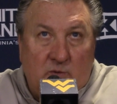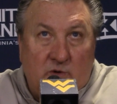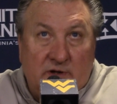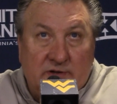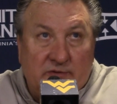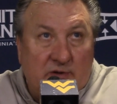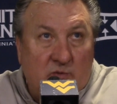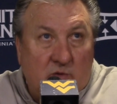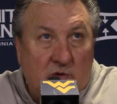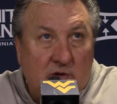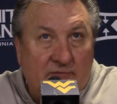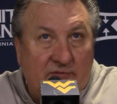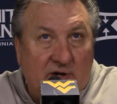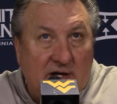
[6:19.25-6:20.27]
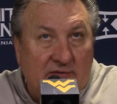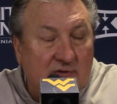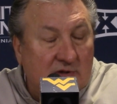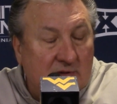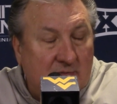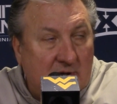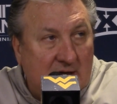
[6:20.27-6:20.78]
wanted to reward him for having
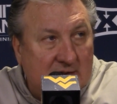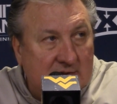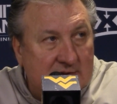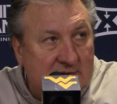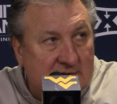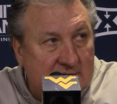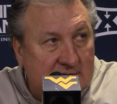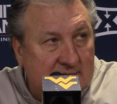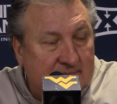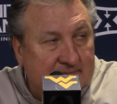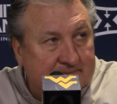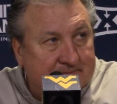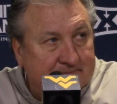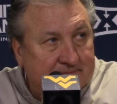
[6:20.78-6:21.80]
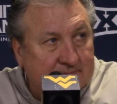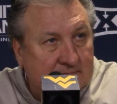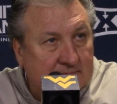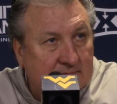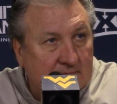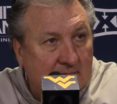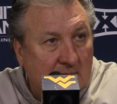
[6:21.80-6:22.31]
good practices.
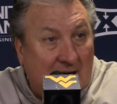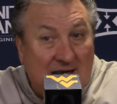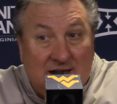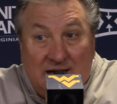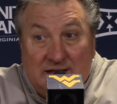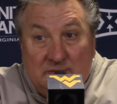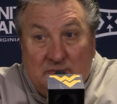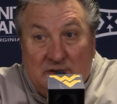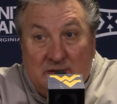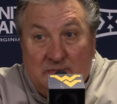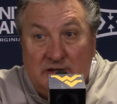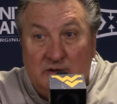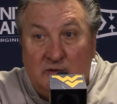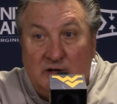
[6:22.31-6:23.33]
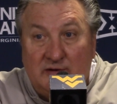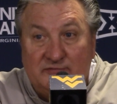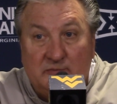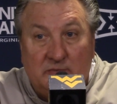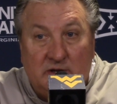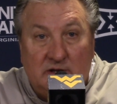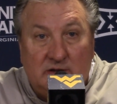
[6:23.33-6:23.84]
I'd like to play Beadle off the
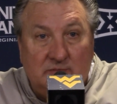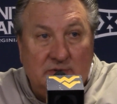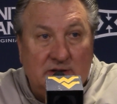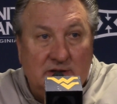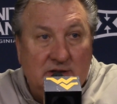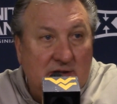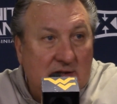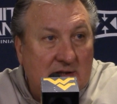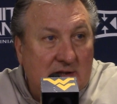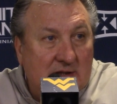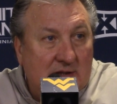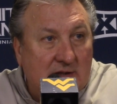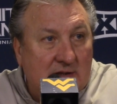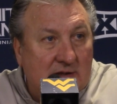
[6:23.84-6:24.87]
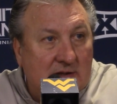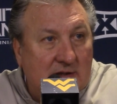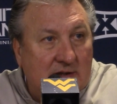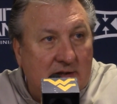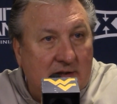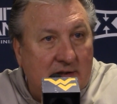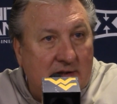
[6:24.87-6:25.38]
ball, but
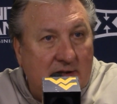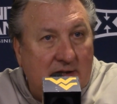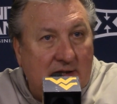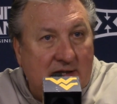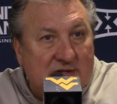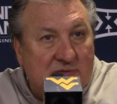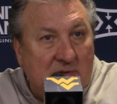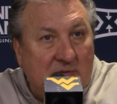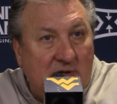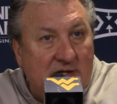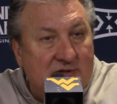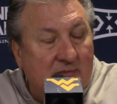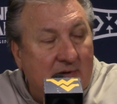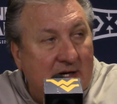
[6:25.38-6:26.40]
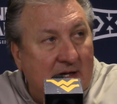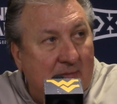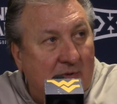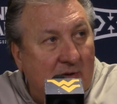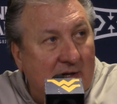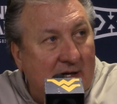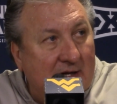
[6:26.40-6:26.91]
unless we play Jermaine a
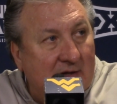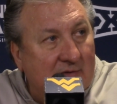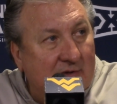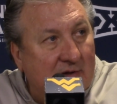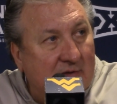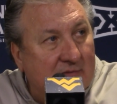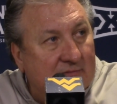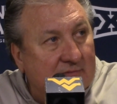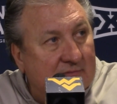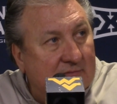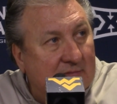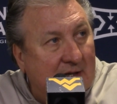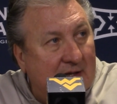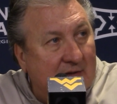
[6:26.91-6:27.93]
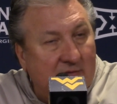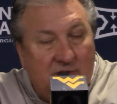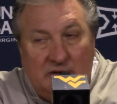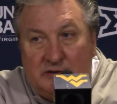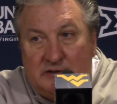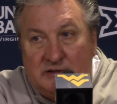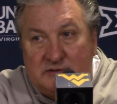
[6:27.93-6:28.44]
point, I don't
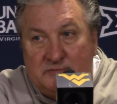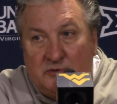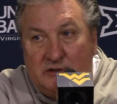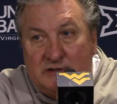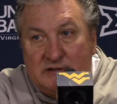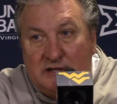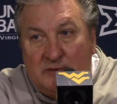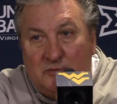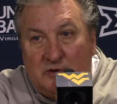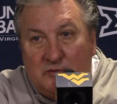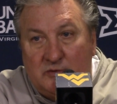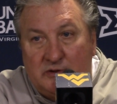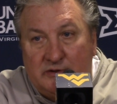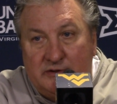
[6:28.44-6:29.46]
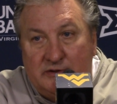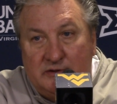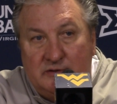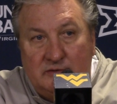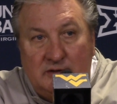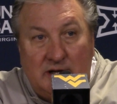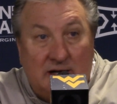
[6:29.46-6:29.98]
know at this point in time what we're
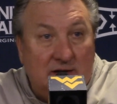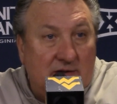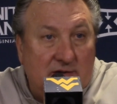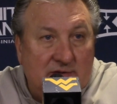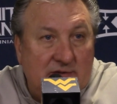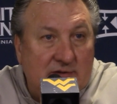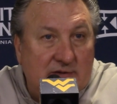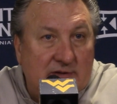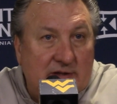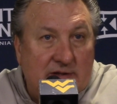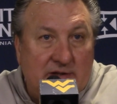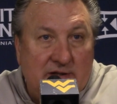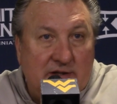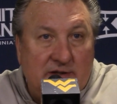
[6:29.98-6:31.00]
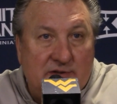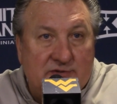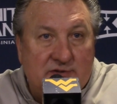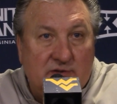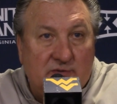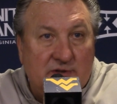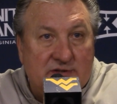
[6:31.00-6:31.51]
going to do. And there's
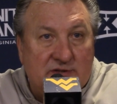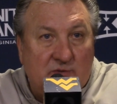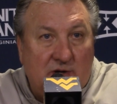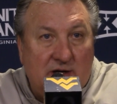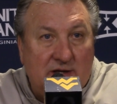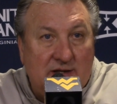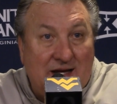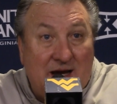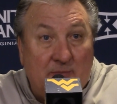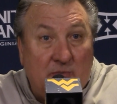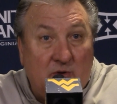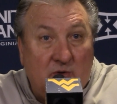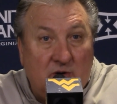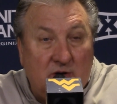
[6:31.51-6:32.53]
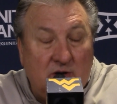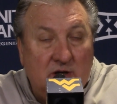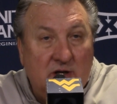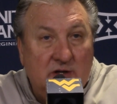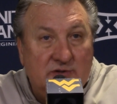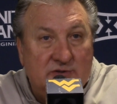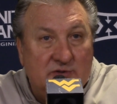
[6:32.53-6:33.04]
no reason why Knapp or
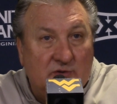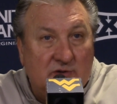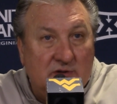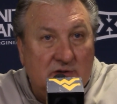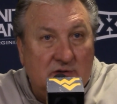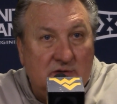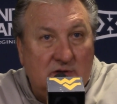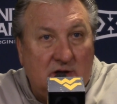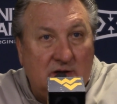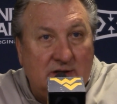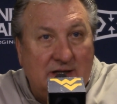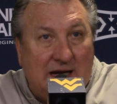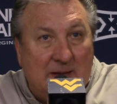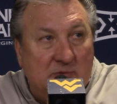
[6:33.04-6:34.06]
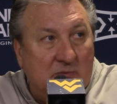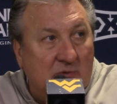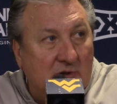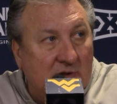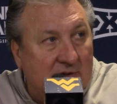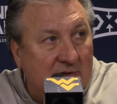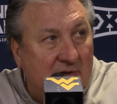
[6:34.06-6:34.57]
Jordan aren't
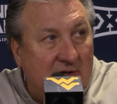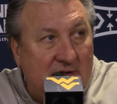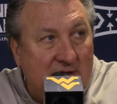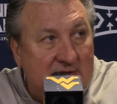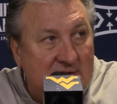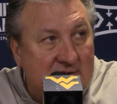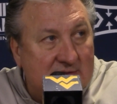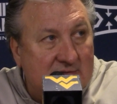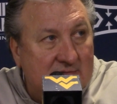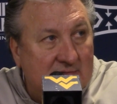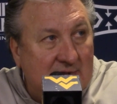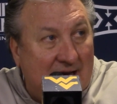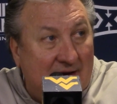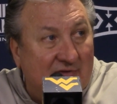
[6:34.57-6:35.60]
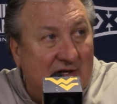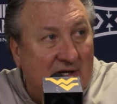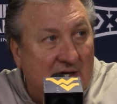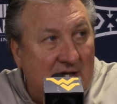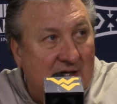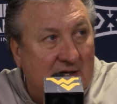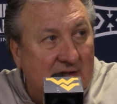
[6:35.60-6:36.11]
capable of doing it. They just haven't
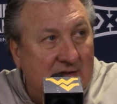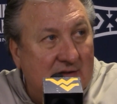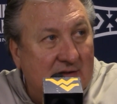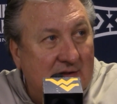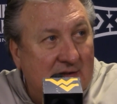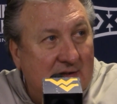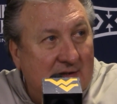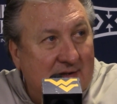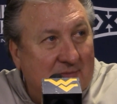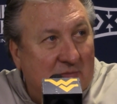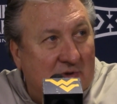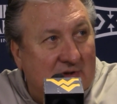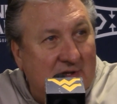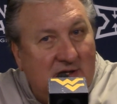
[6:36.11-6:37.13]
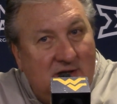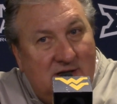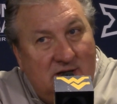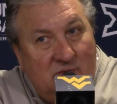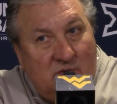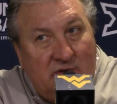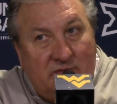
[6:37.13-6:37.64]
done it. But then
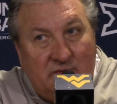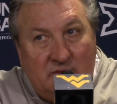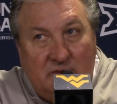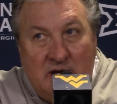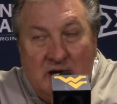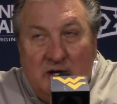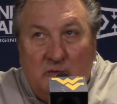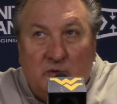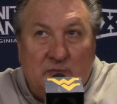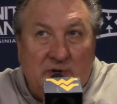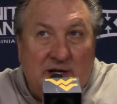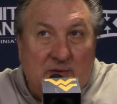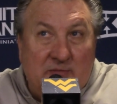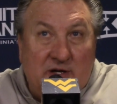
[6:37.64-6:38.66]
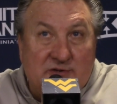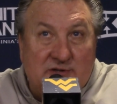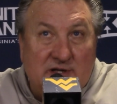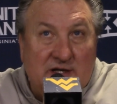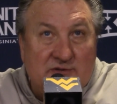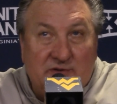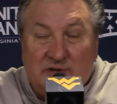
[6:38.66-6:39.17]
again, we're playing a better
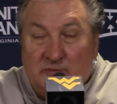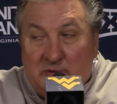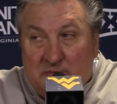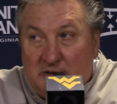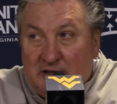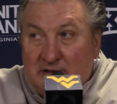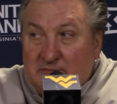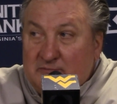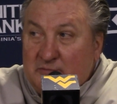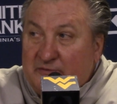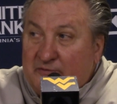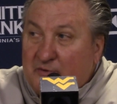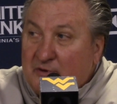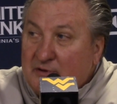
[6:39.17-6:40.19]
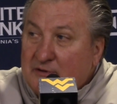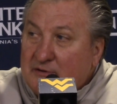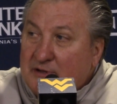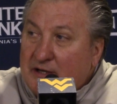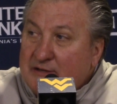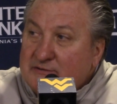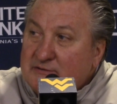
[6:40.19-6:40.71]
schedule than we played before,
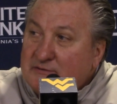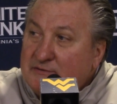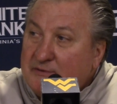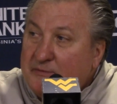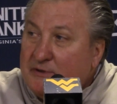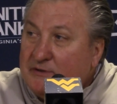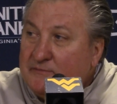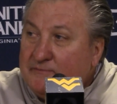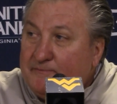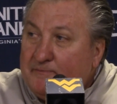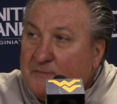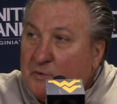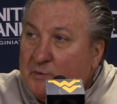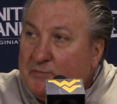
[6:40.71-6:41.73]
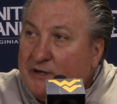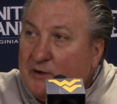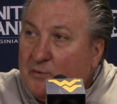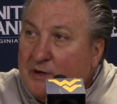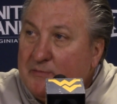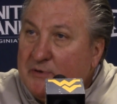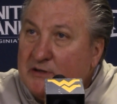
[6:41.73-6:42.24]
guys. I mean, we're playing
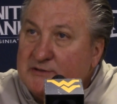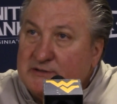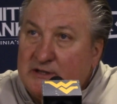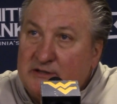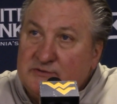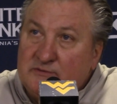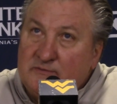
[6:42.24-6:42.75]
a way better schedule.